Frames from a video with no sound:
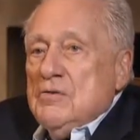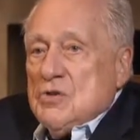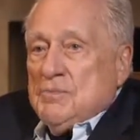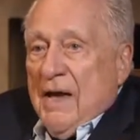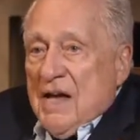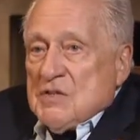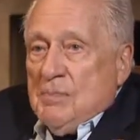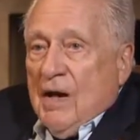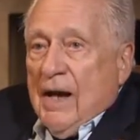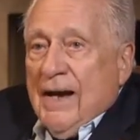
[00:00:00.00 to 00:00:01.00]
just
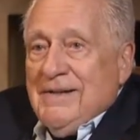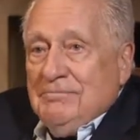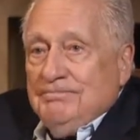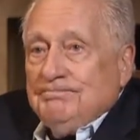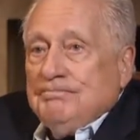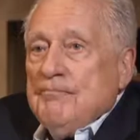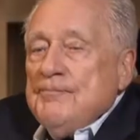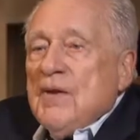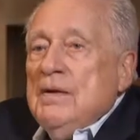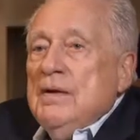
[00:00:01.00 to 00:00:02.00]
passed by,
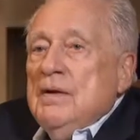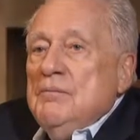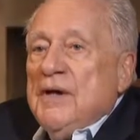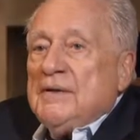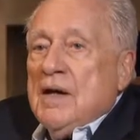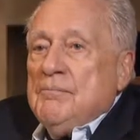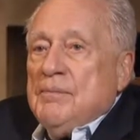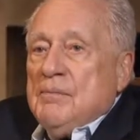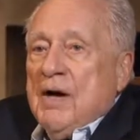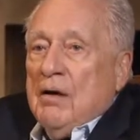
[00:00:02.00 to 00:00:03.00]
picked
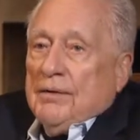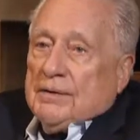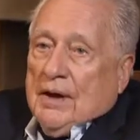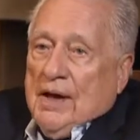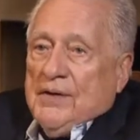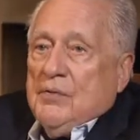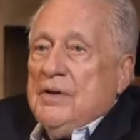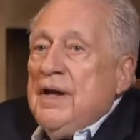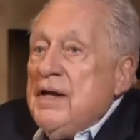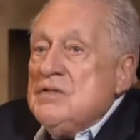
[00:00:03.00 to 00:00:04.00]
up about
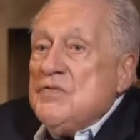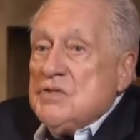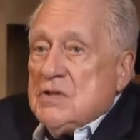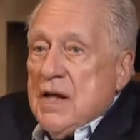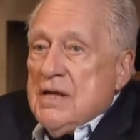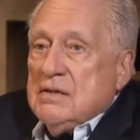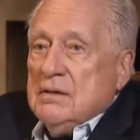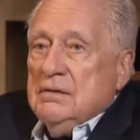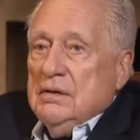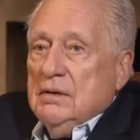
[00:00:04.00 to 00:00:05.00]
100 heads of state,
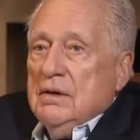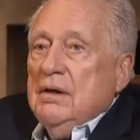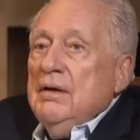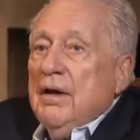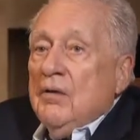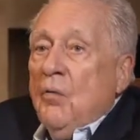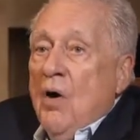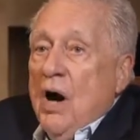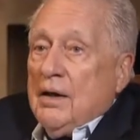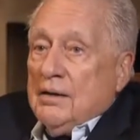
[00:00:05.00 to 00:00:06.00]
and
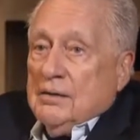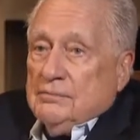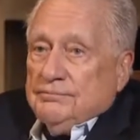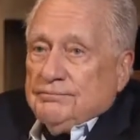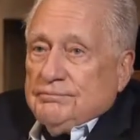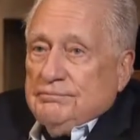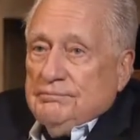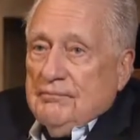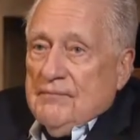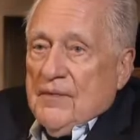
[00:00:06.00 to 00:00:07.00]
walked
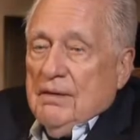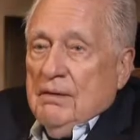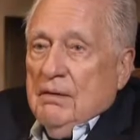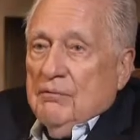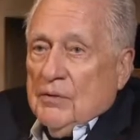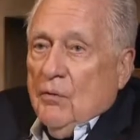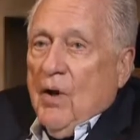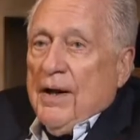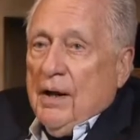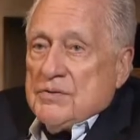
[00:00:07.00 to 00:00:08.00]
from the
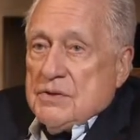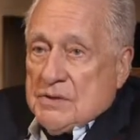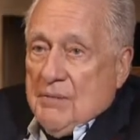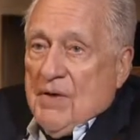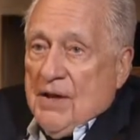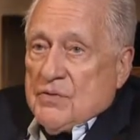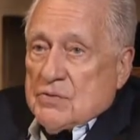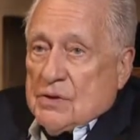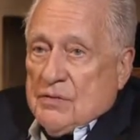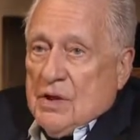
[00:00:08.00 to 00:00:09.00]
White House to St.
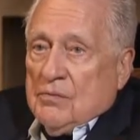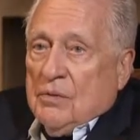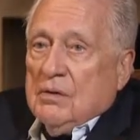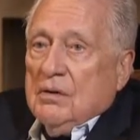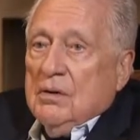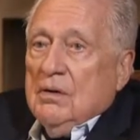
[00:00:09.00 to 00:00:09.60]
Matthew's Cathedral,